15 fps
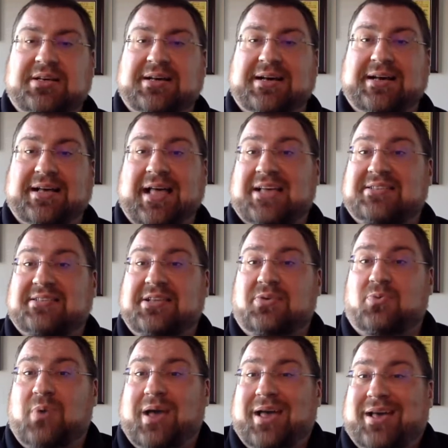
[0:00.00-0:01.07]

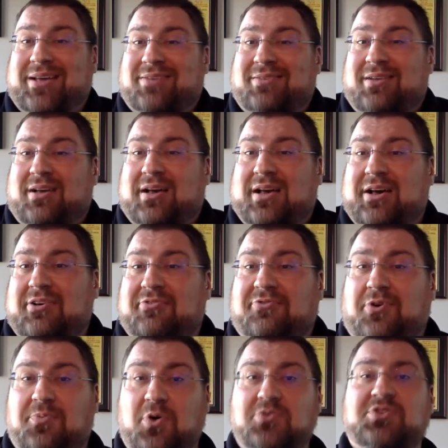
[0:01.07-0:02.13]
SD-WAN
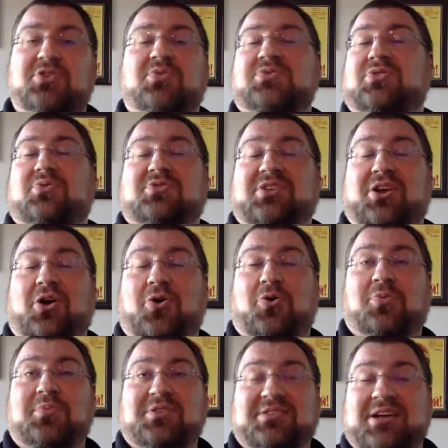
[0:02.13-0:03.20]
for most users at
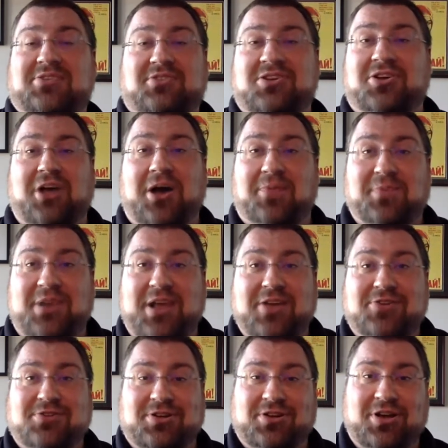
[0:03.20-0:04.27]
home is actually a
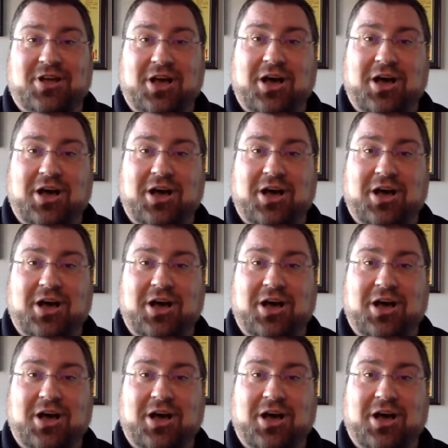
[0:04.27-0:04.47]
combination